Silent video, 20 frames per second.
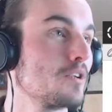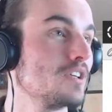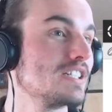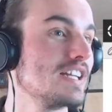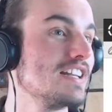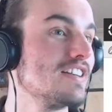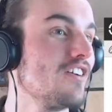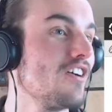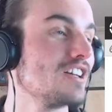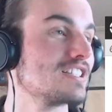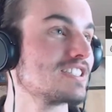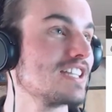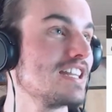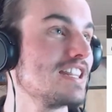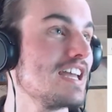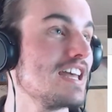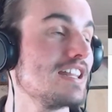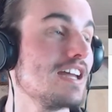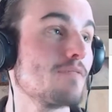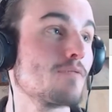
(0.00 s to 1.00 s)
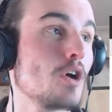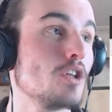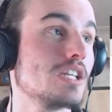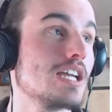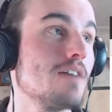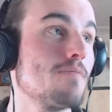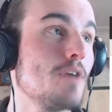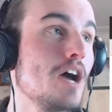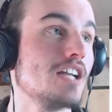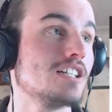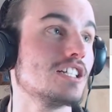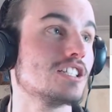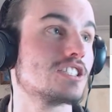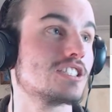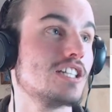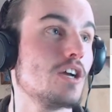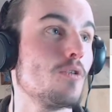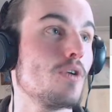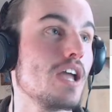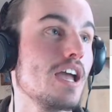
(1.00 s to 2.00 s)
pretty nicely there. They've got the advantage
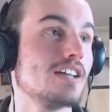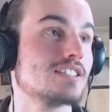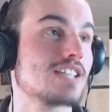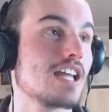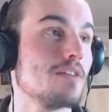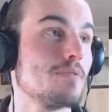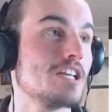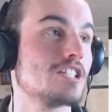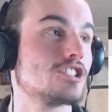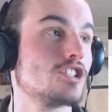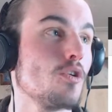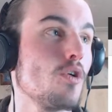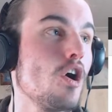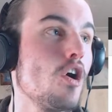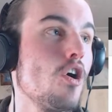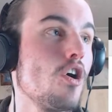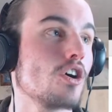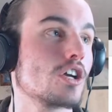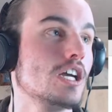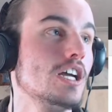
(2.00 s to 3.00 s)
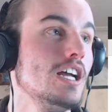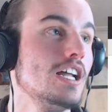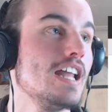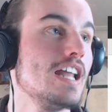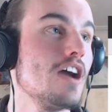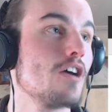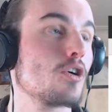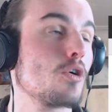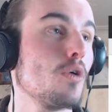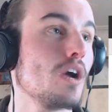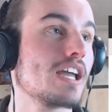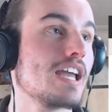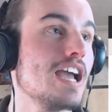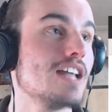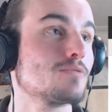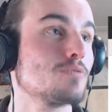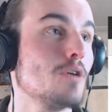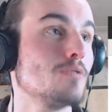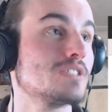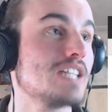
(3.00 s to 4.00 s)
still here. It's going to be Stuart Hogg. Now quick
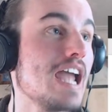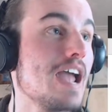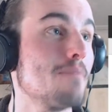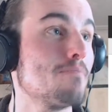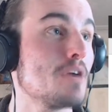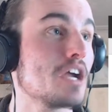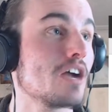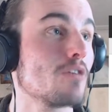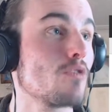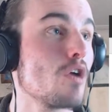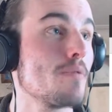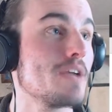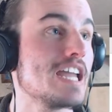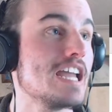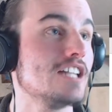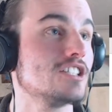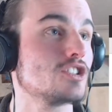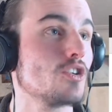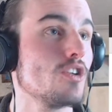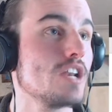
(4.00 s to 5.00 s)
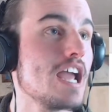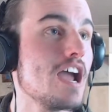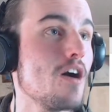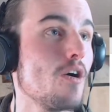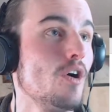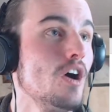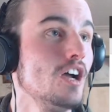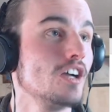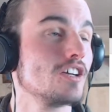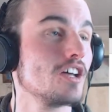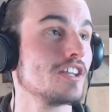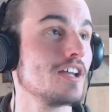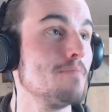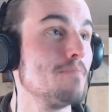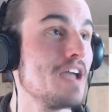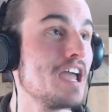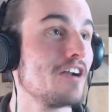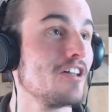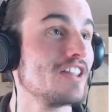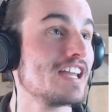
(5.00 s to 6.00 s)
hands from Dan Bigger. Robbie Henshaw now. Got the
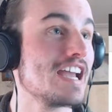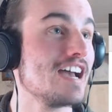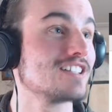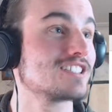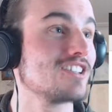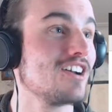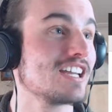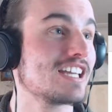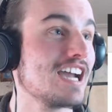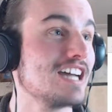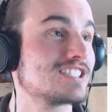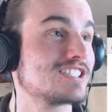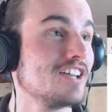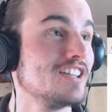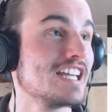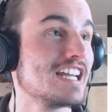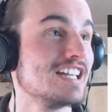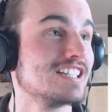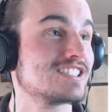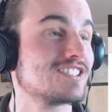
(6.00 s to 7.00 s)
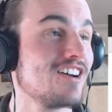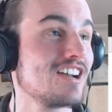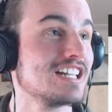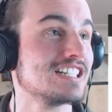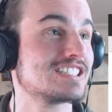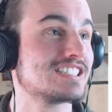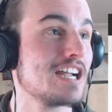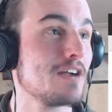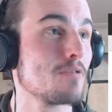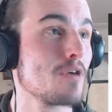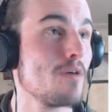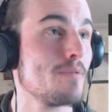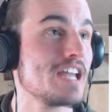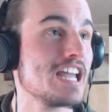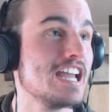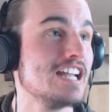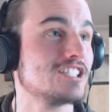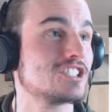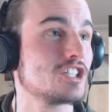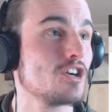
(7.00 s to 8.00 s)
man on the outside. Cuts on the inside. It's still
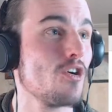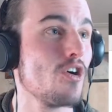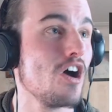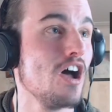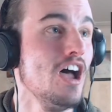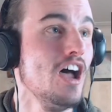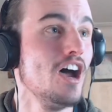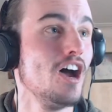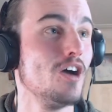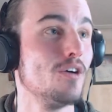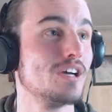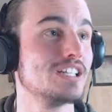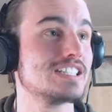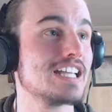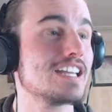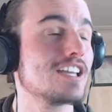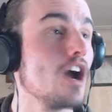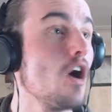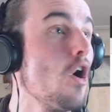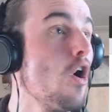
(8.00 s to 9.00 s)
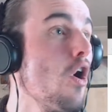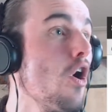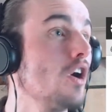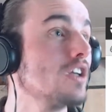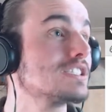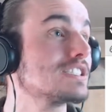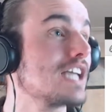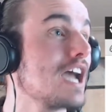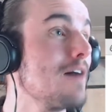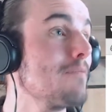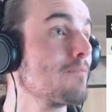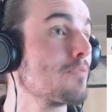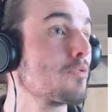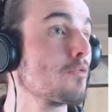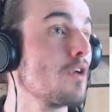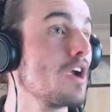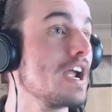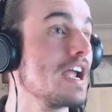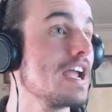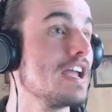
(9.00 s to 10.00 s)
Robbie Henshaw. Who is he? Oh, it's come
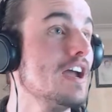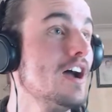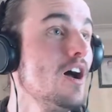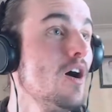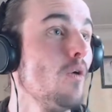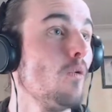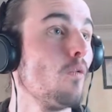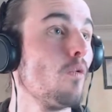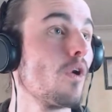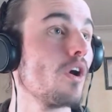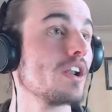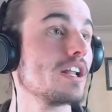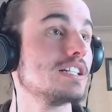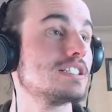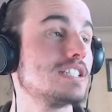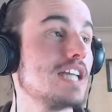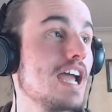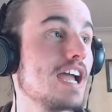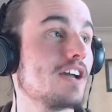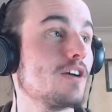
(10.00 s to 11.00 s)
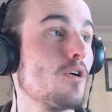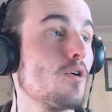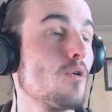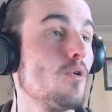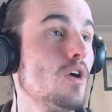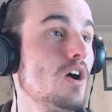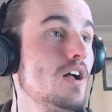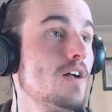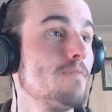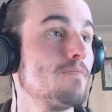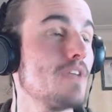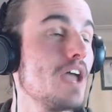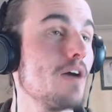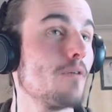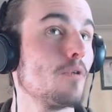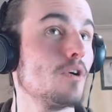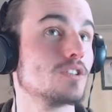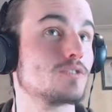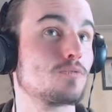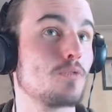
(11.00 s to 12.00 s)
free. What a tackle.
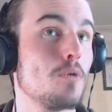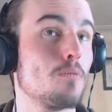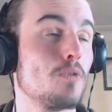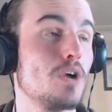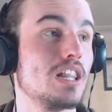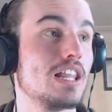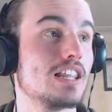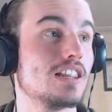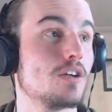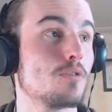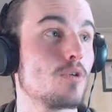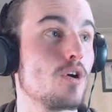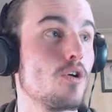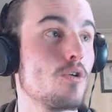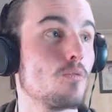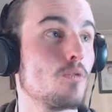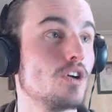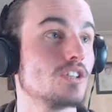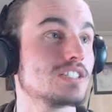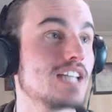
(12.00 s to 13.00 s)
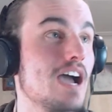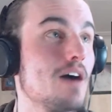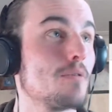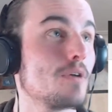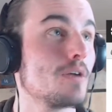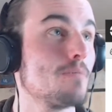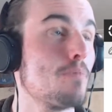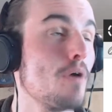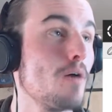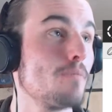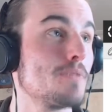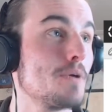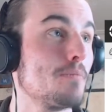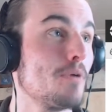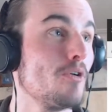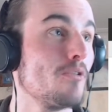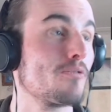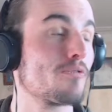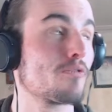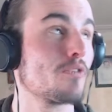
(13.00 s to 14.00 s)
That was from Willie LaRue. Was able to pop the
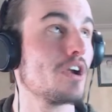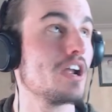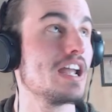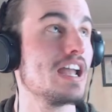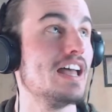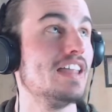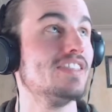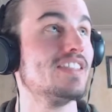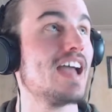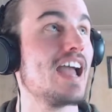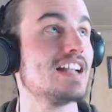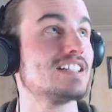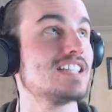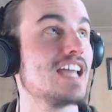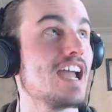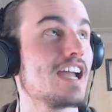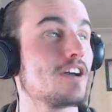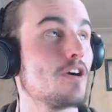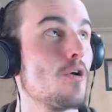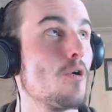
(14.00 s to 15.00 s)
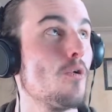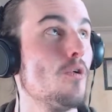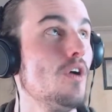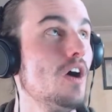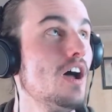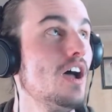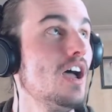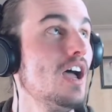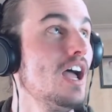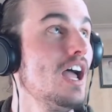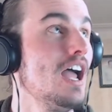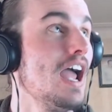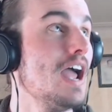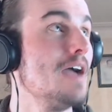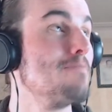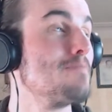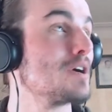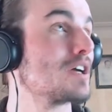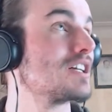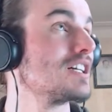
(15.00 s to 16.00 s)
ball free in that tackle.
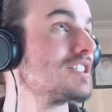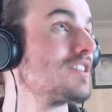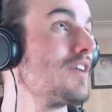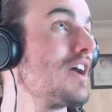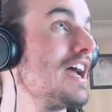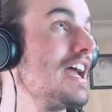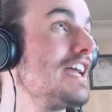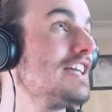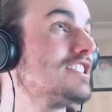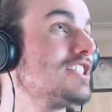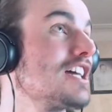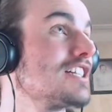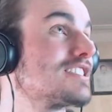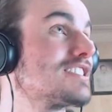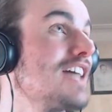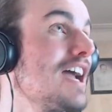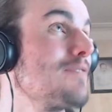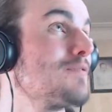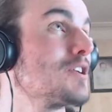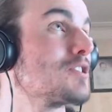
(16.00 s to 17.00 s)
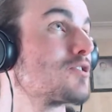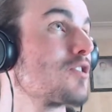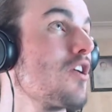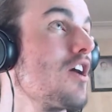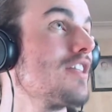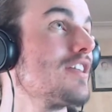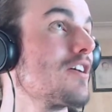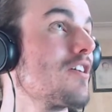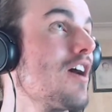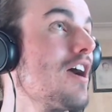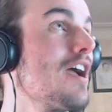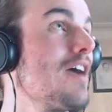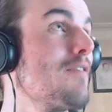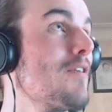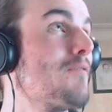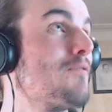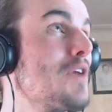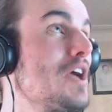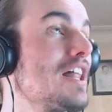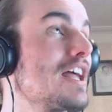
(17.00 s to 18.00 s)
And because of it, he just saved a try there. I
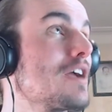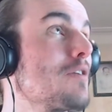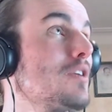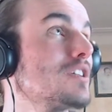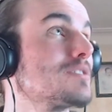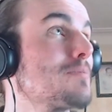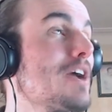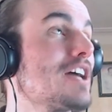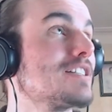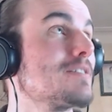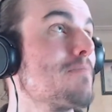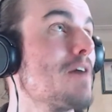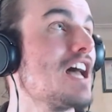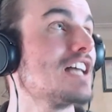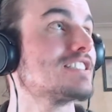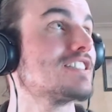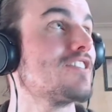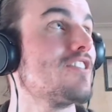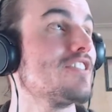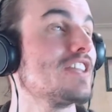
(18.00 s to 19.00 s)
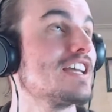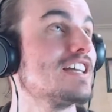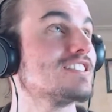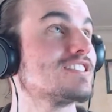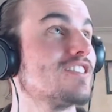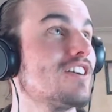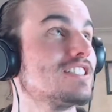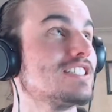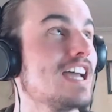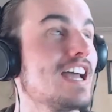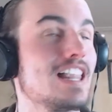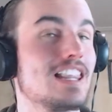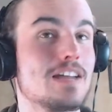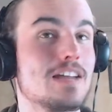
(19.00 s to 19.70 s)
have a feeling he was about to pass it on the inside to